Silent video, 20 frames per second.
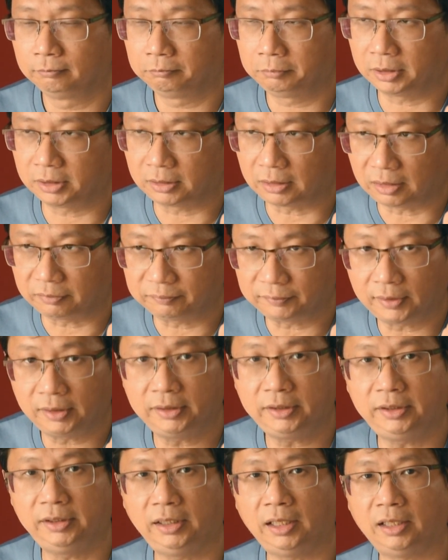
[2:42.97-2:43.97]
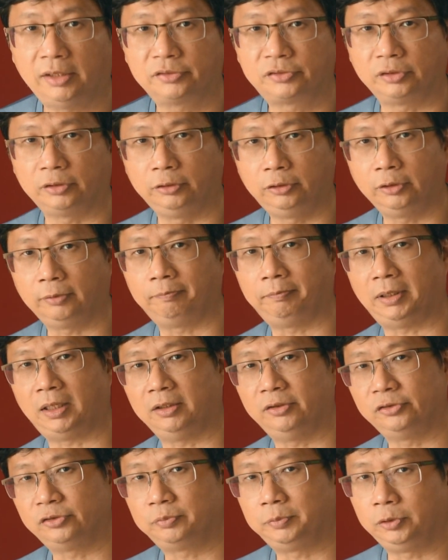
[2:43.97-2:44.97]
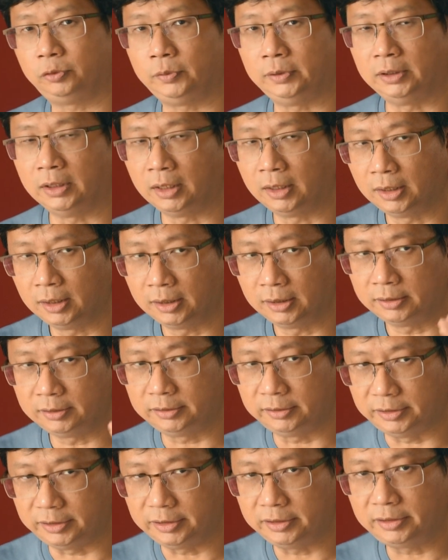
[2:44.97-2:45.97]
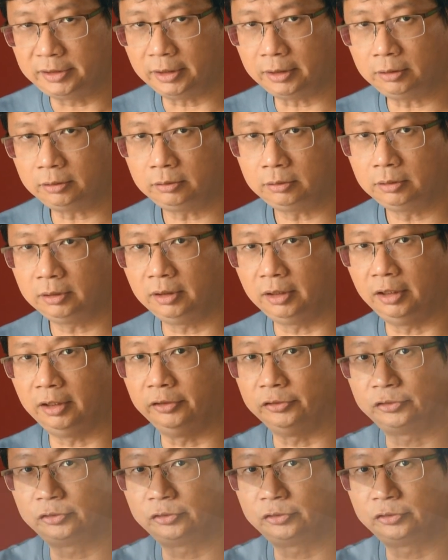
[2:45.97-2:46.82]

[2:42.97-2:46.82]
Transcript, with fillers: but I find it has a good balance between detail and